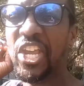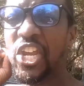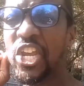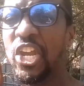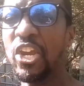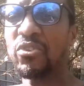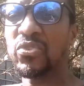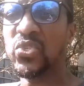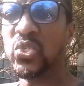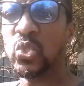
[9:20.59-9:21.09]

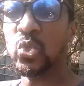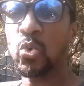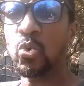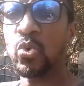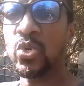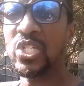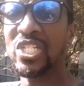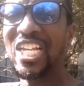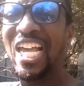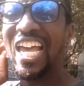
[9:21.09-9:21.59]
air
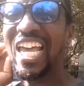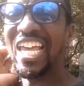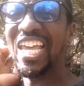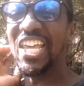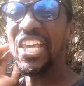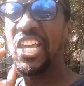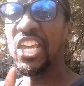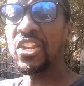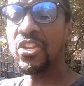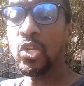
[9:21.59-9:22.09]
stones
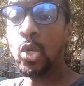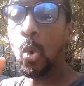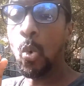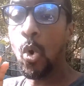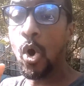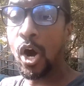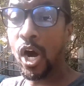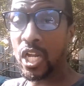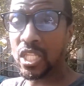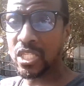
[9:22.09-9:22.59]
in the
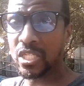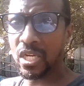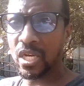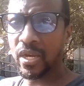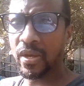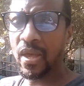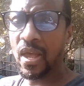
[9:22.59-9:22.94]
water